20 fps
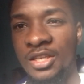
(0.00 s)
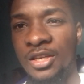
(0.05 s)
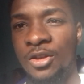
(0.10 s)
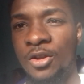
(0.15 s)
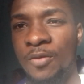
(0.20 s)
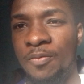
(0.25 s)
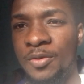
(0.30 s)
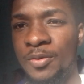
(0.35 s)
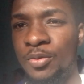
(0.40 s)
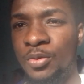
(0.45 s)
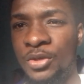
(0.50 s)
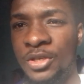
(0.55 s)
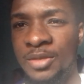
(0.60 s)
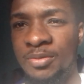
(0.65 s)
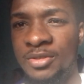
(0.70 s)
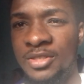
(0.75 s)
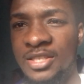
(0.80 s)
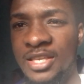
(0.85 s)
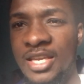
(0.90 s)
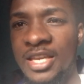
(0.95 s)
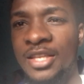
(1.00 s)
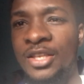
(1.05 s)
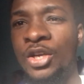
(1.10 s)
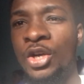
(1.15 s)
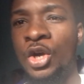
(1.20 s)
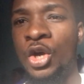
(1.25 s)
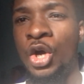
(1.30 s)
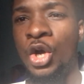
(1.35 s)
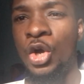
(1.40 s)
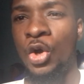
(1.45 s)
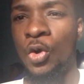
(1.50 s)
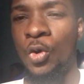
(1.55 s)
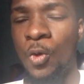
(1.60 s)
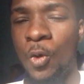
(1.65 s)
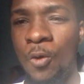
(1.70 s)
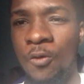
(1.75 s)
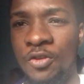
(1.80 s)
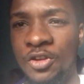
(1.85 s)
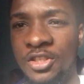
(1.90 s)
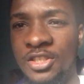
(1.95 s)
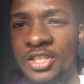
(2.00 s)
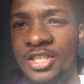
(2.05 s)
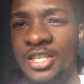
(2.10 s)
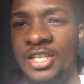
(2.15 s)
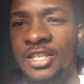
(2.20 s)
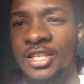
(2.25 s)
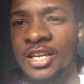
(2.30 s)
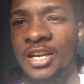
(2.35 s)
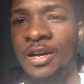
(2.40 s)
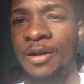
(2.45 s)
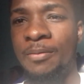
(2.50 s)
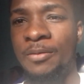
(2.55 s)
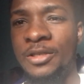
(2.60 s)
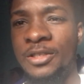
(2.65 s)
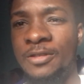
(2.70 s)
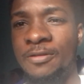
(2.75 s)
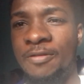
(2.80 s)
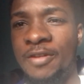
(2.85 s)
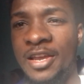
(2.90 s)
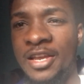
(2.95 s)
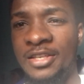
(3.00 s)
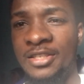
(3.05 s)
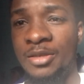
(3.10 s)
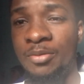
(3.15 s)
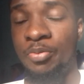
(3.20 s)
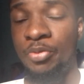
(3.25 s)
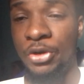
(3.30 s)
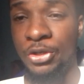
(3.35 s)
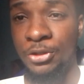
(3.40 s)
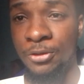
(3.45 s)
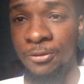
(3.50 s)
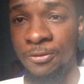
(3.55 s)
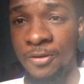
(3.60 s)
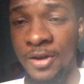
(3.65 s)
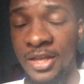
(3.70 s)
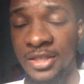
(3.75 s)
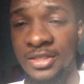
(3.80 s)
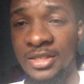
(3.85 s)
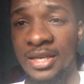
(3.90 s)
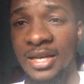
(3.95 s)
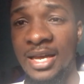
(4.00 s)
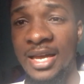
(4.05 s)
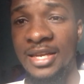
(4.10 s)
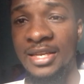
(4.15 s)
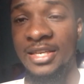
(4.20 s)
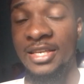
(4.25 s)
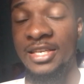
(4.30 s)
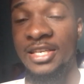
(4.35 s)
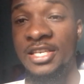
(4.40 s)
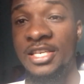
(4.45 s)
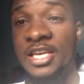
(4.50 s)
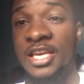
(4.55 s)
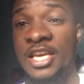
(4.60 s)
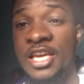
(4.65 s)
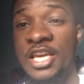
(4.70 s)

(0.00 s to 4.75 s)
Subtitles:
A lot of people keep saying Covington is a pressure fighter and he